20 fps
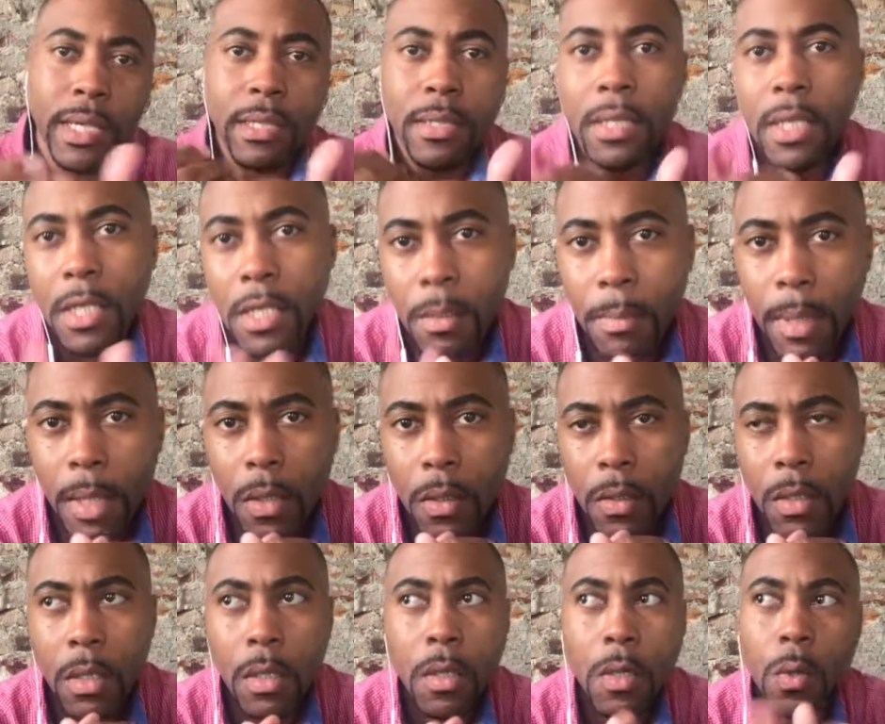thinking about
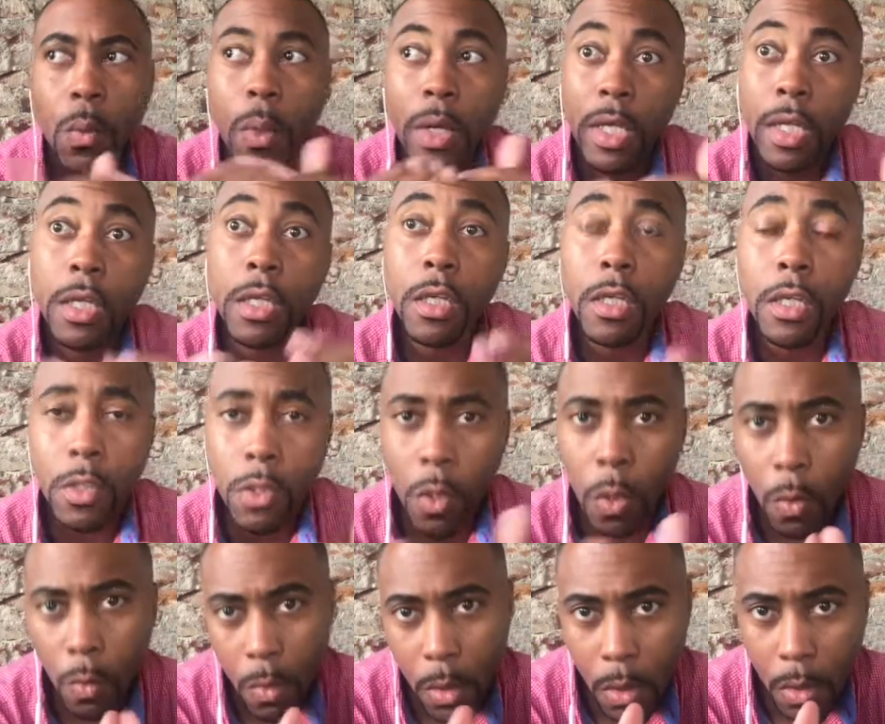what could
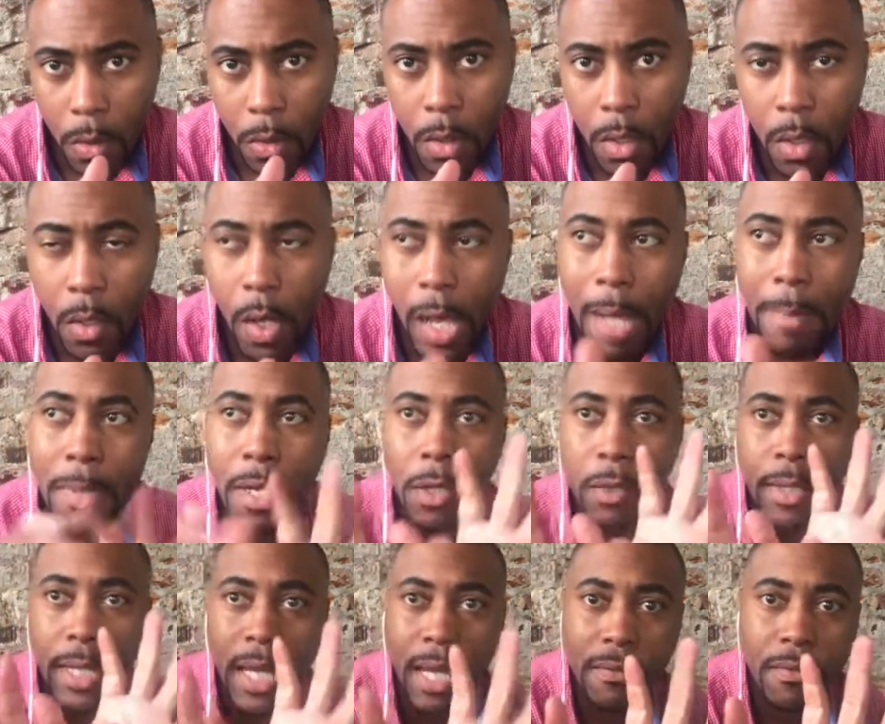go wrong. I'm not
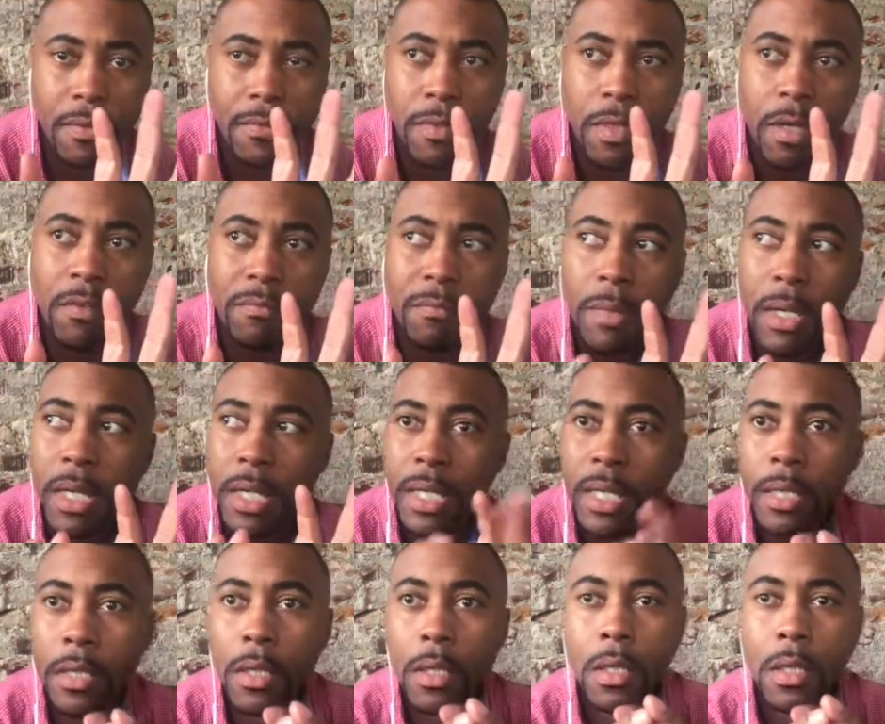going to have enough money.